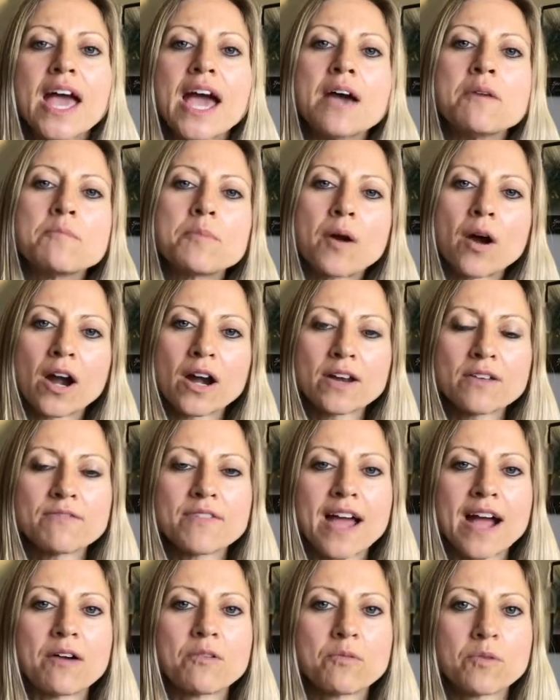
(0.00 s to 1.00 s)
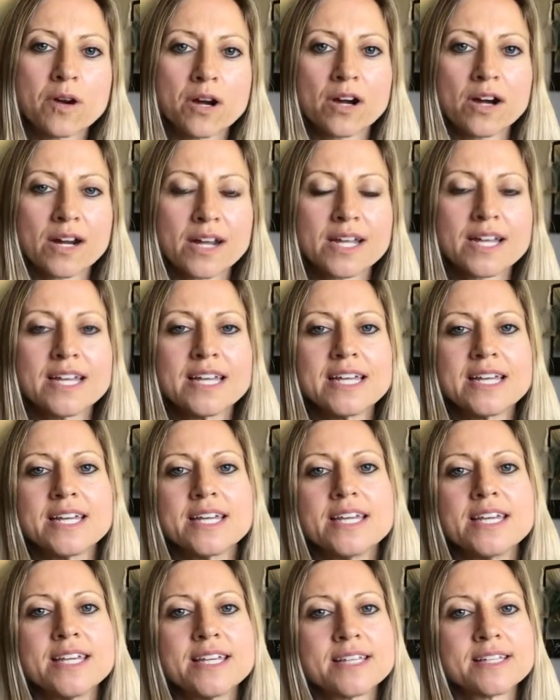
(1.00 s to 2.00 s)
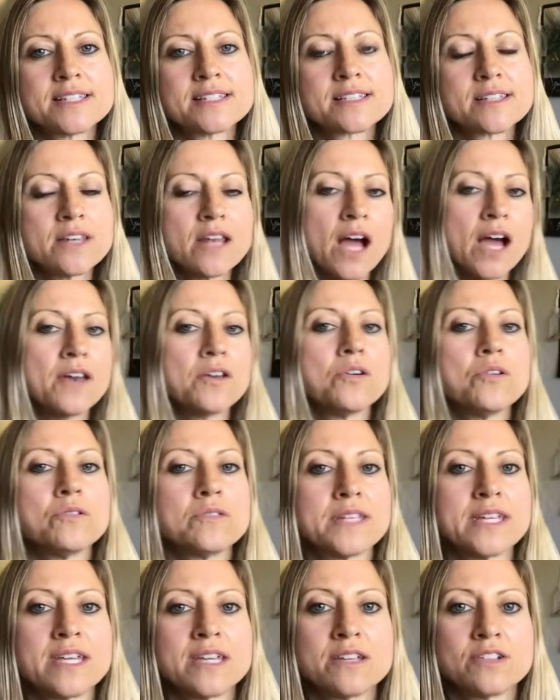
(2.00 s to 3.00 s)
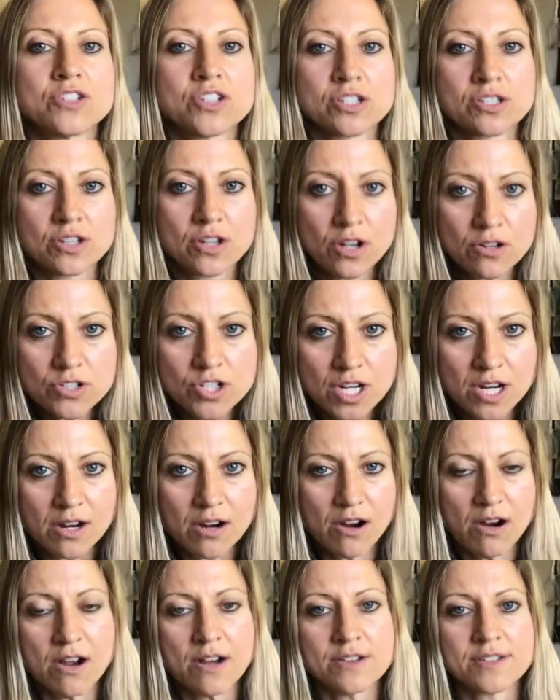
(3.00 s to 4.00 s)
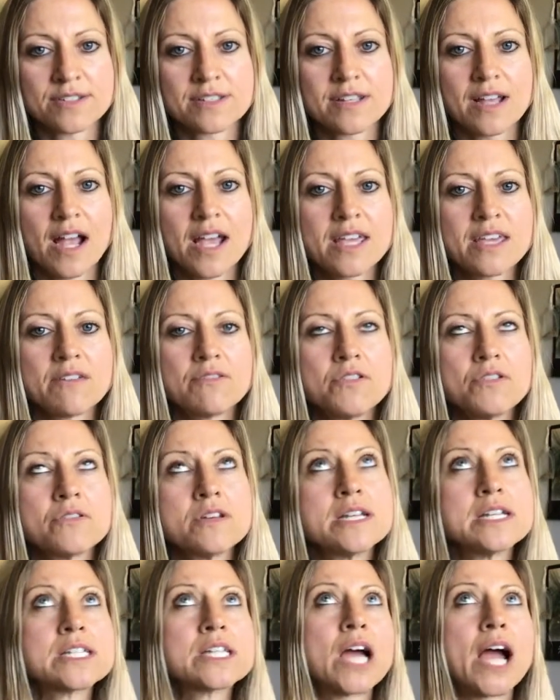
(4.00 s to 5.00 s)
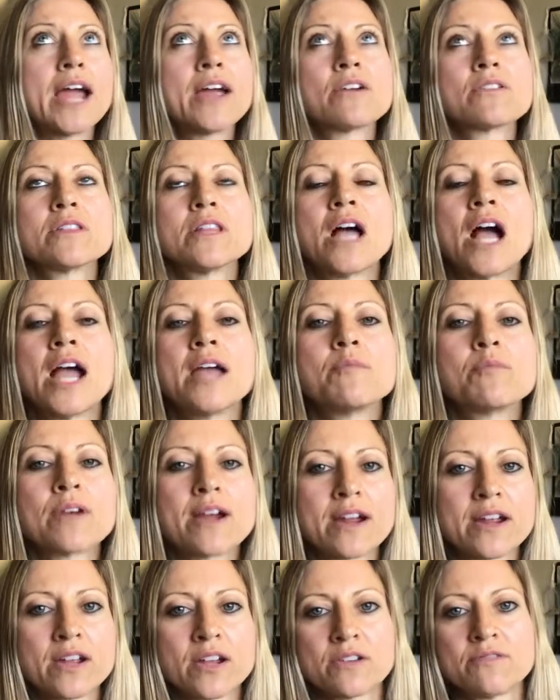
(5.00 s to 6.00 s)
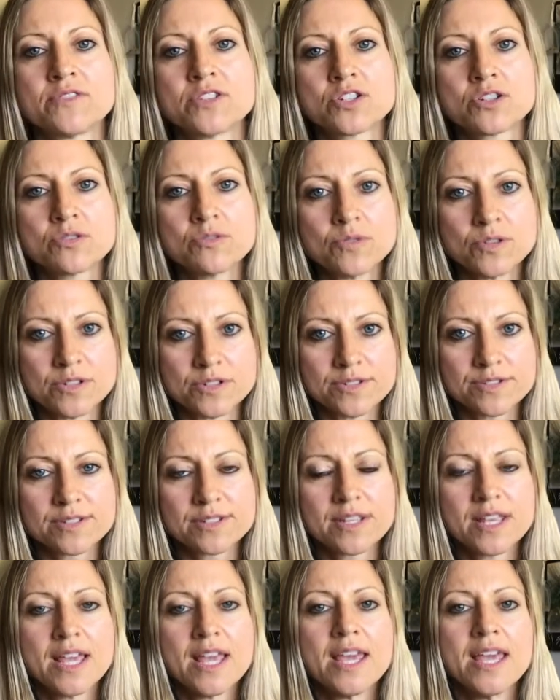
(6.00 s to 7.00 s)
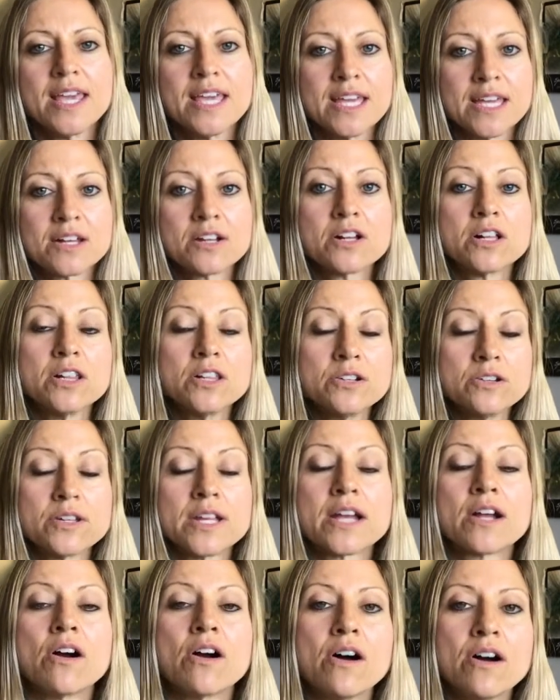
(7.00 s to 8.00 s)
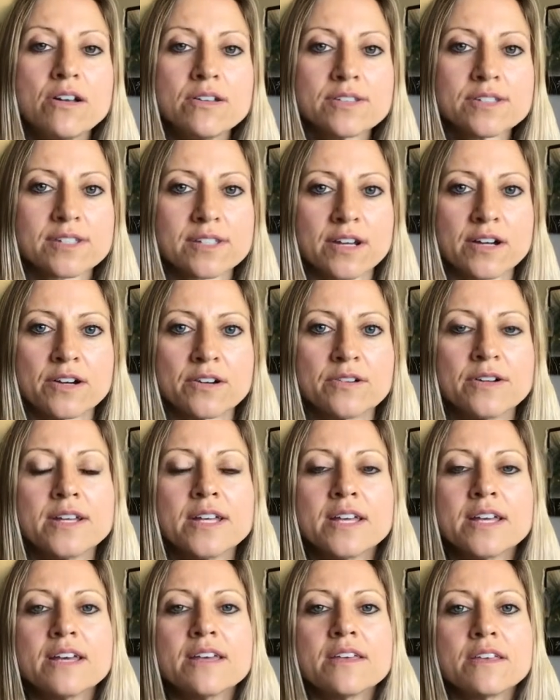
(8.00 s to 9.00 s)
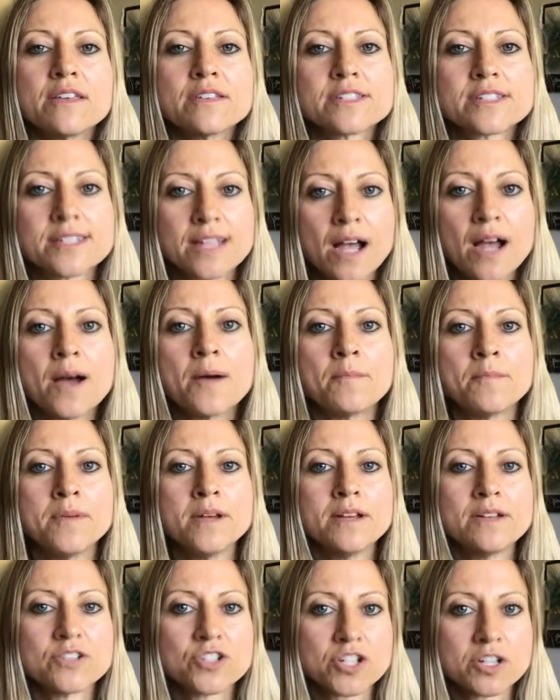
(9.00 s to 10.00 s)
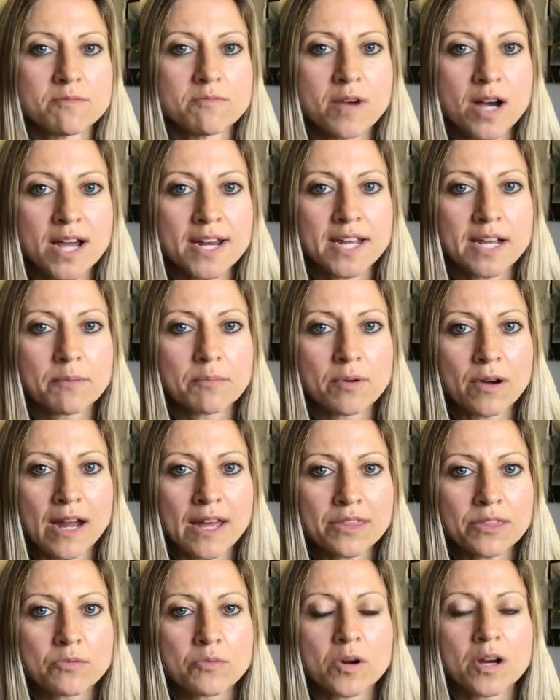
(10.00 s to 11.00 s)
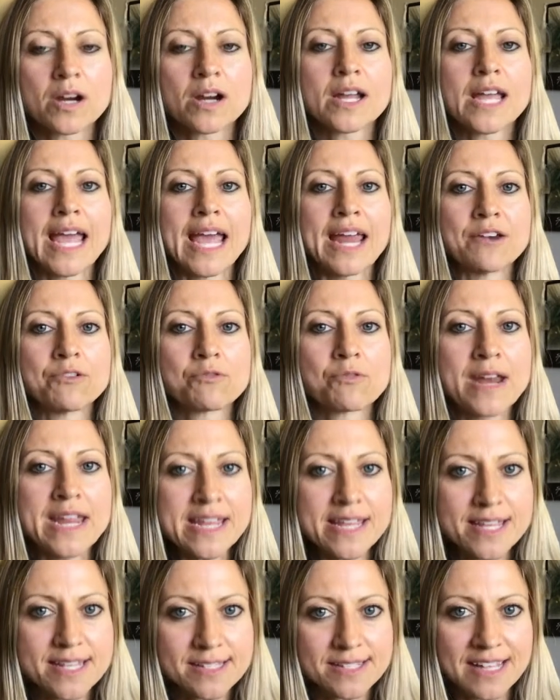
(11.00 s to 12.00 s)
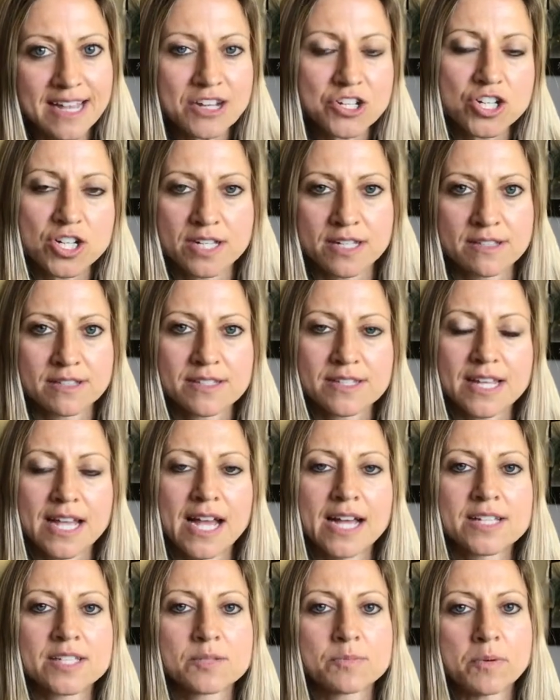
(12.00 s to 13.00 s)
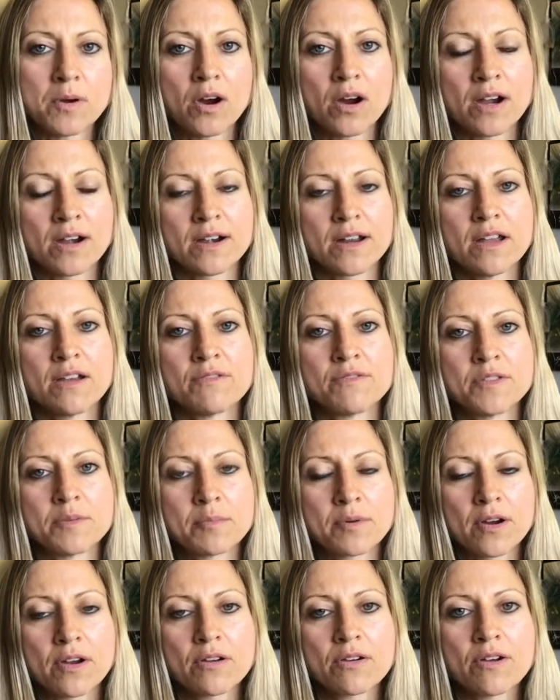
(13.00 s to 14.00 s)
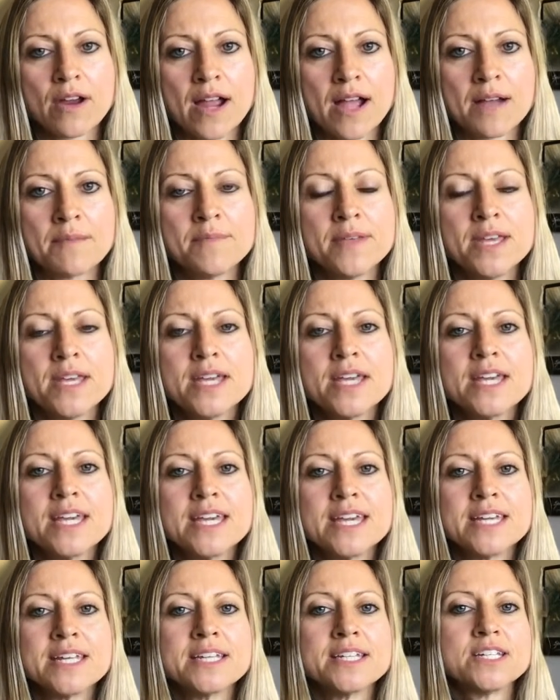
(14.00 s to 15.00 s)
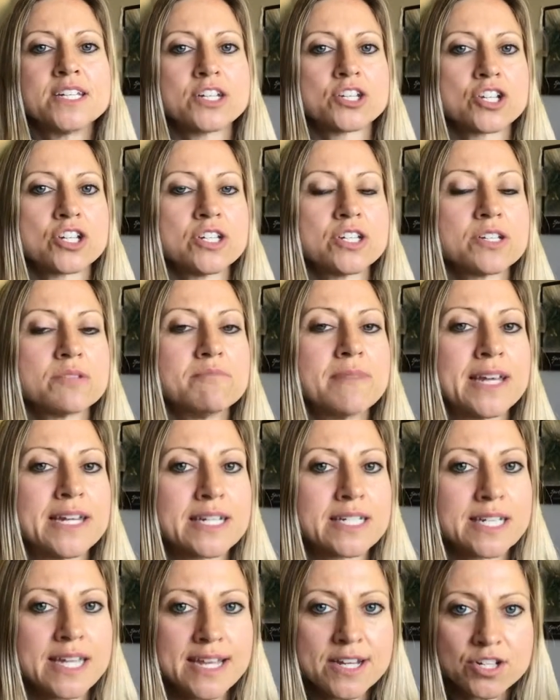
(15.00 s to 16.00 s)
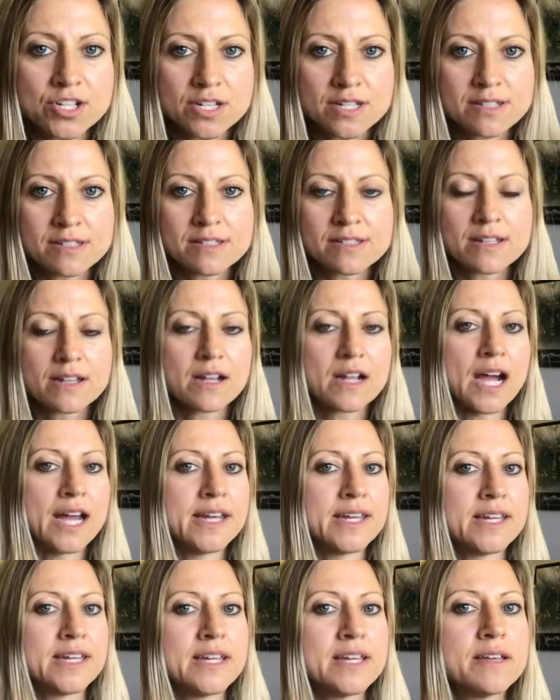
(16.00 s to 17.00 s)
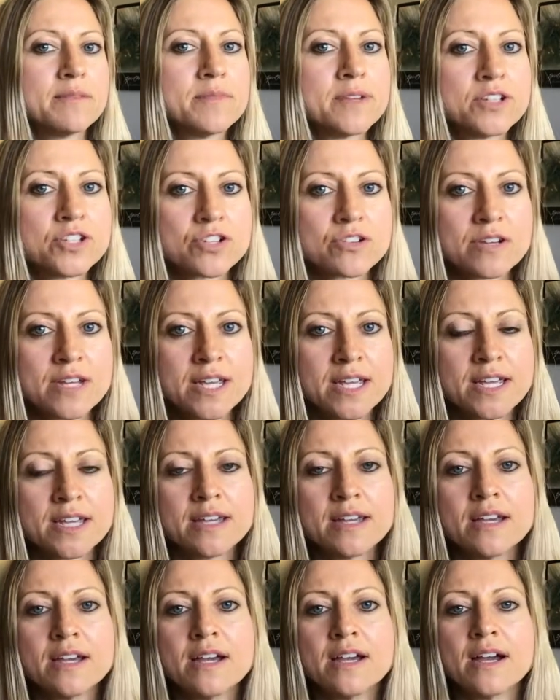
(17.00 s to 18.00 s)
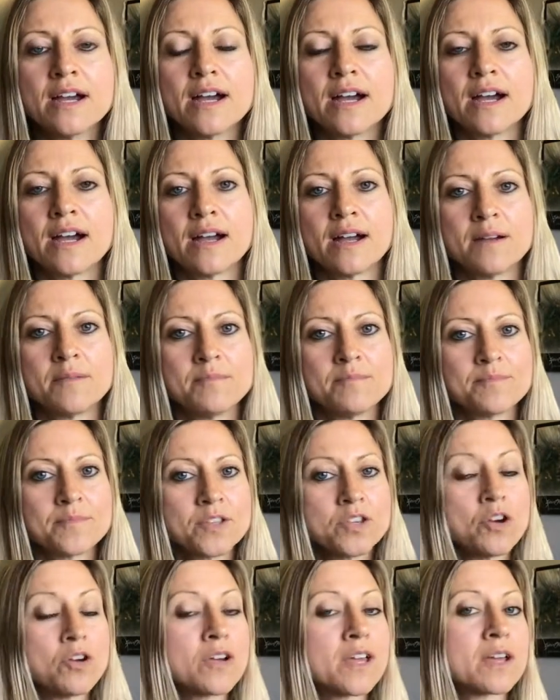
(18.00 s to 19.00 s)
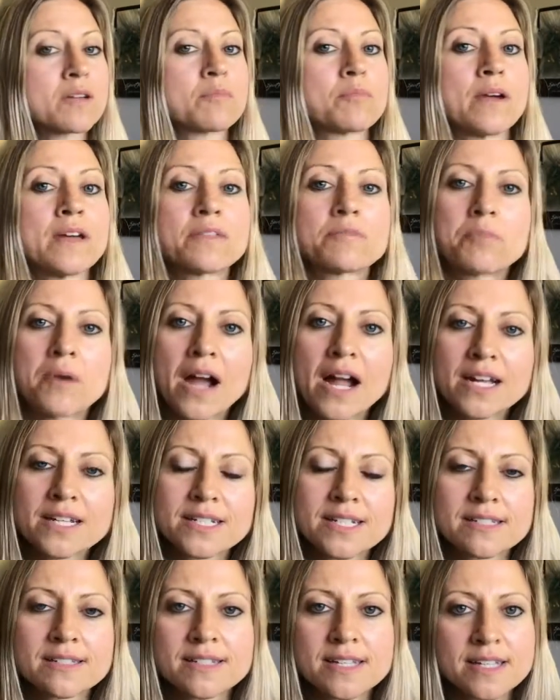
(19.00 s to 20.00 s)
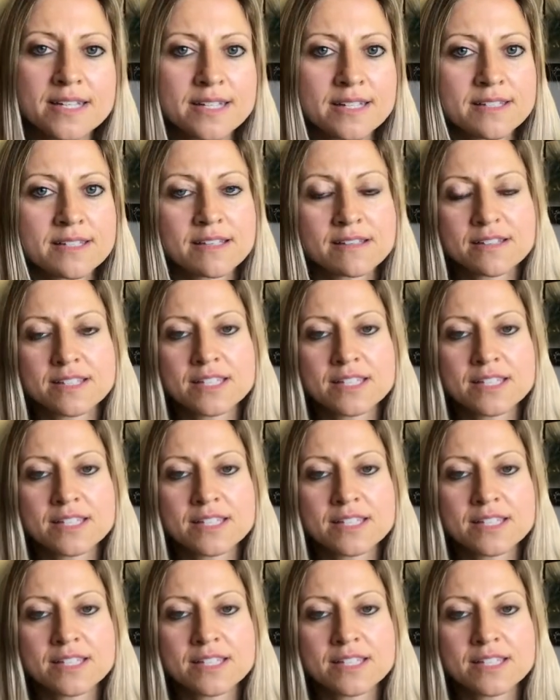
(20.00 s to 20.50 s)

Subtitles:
And part of that work is not only just coaching calls, I give you an entire library of tools, including also some shamanic breath work and Reiki sessions as part of the program, in addition to meditations, guided imagery, yogic breath practices,